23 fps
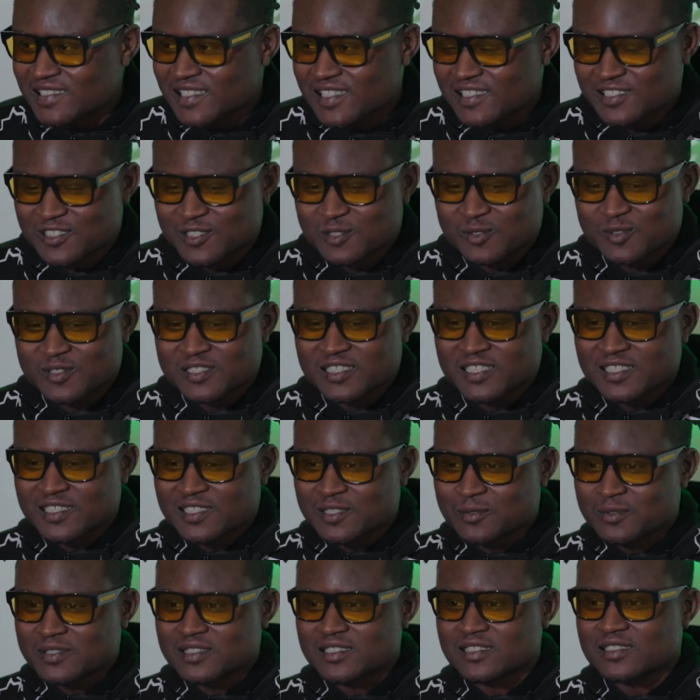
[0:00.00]
I just was
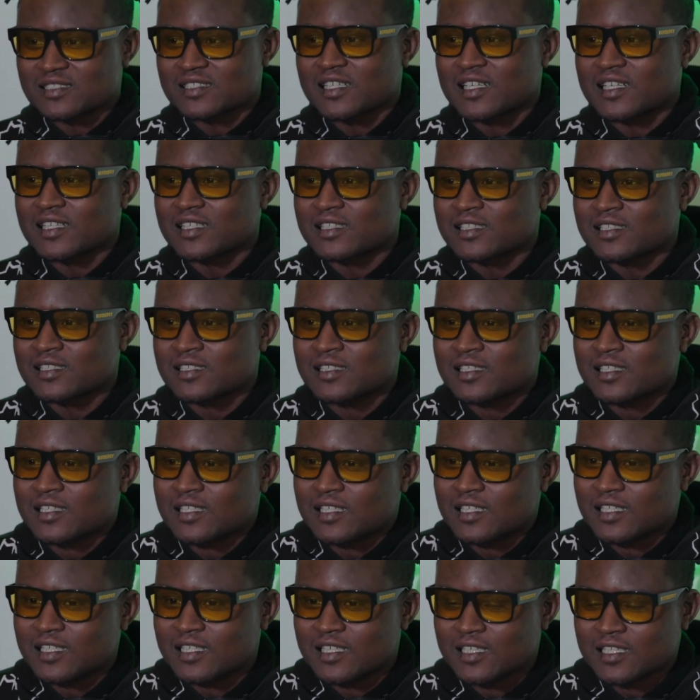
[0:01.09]
dealing with this like
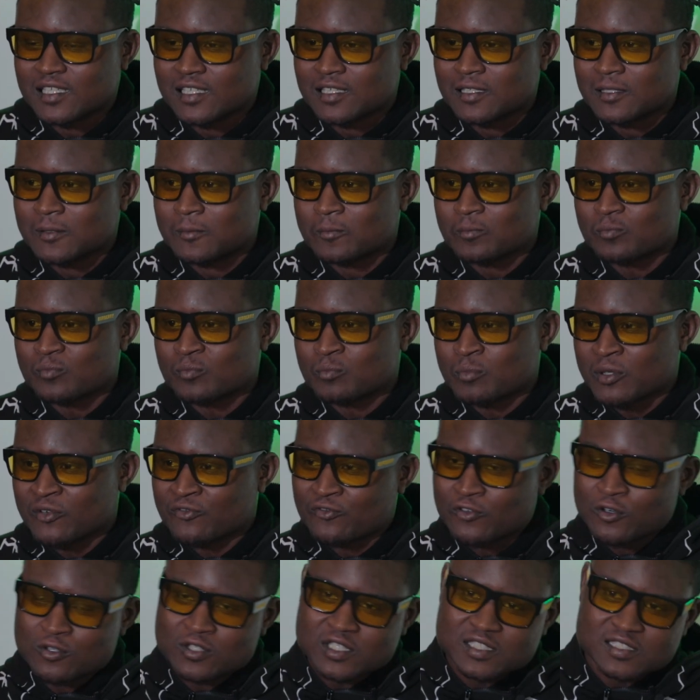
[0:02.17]

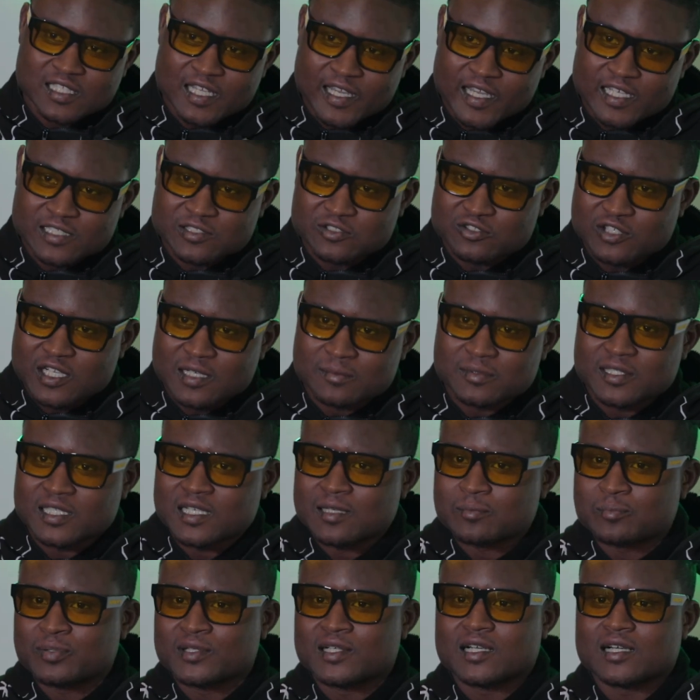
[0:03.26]
Before this last drop that I
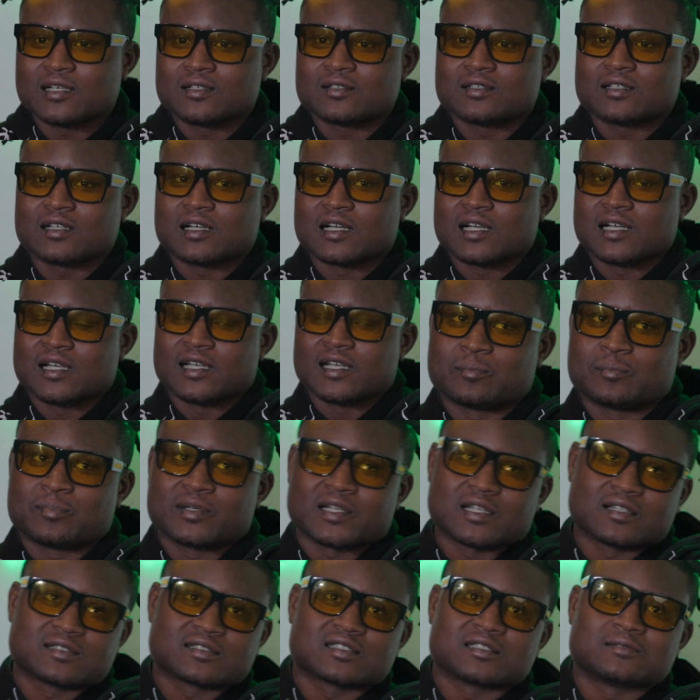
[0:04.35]
put out, I put
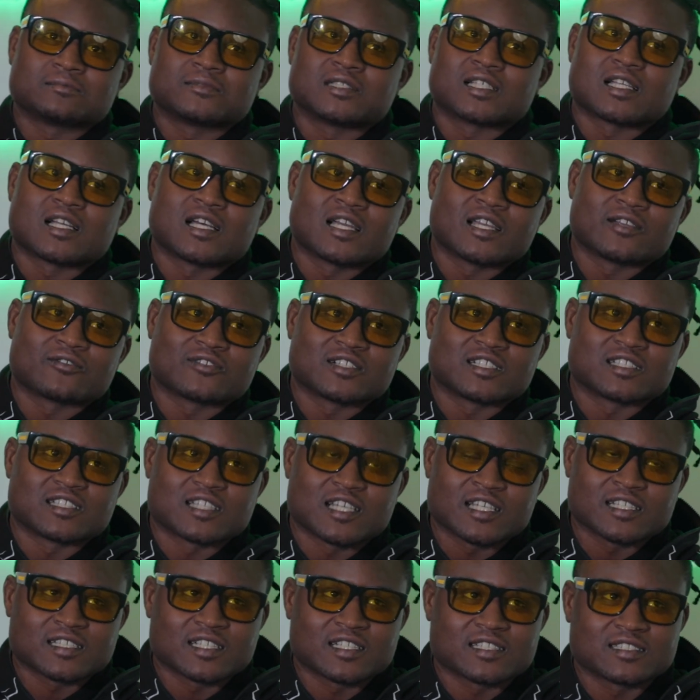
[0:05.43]
out something that I ain't really
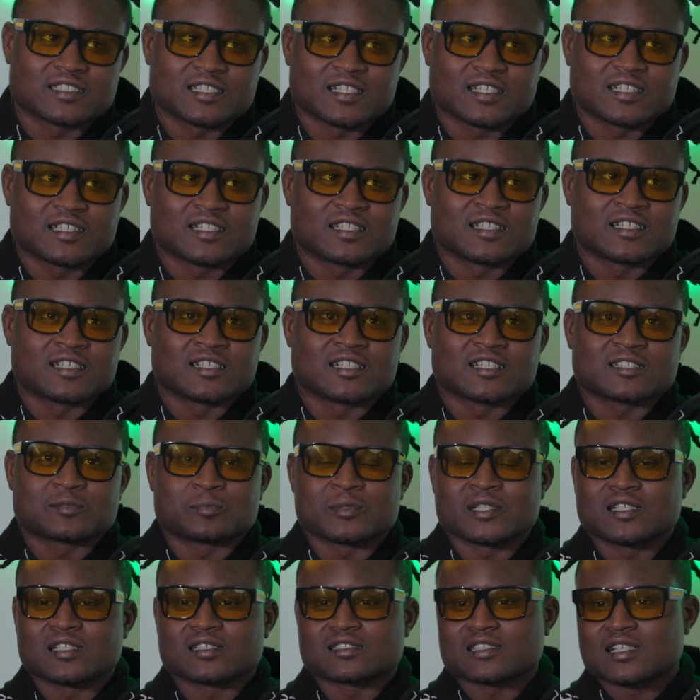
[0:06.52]
like that, and that's
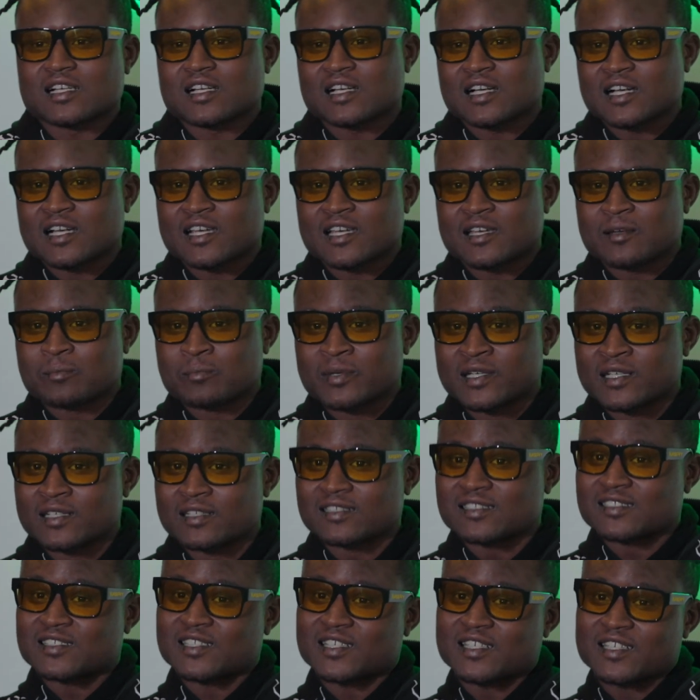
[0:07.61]
because like I had been in
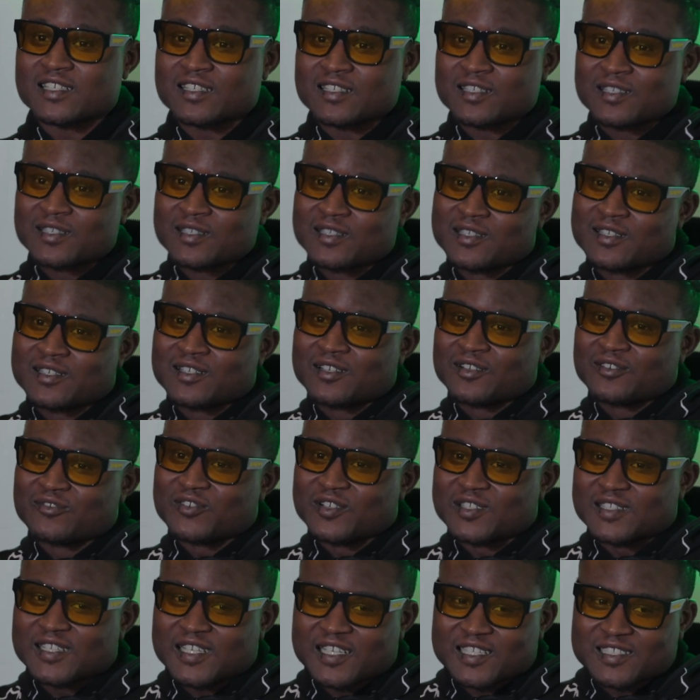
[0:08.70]
the city
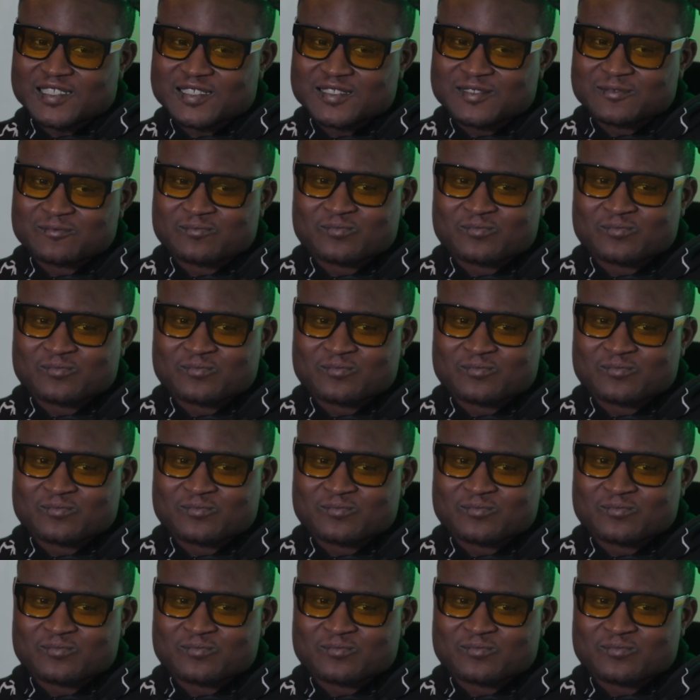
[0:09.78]
for like